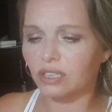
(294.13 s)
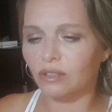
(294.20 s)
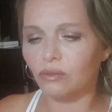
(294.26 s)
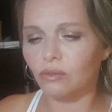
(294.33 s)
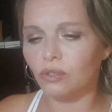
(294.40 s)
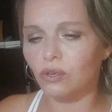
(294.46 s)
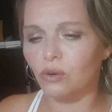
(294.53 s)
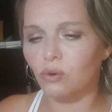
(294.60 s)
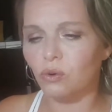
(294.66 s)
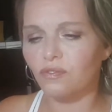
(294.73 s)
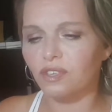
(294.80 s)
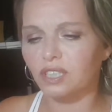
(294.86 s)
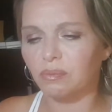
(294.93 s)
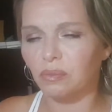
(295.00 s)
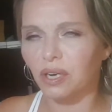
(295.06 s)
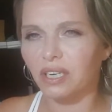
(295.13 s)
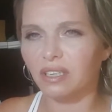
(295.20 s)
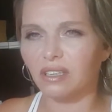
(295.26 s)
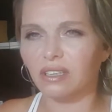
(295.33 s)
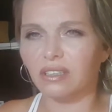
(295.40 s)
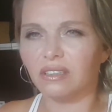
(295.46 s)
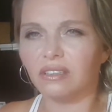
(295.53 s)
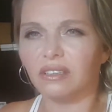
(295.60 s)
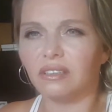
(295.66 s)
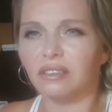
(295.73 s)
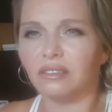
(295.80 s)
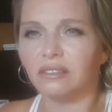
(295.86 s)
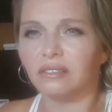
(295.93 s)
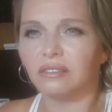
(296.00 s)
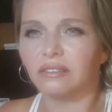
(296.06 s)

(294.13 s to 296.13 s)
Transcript: I don't know if it's my color.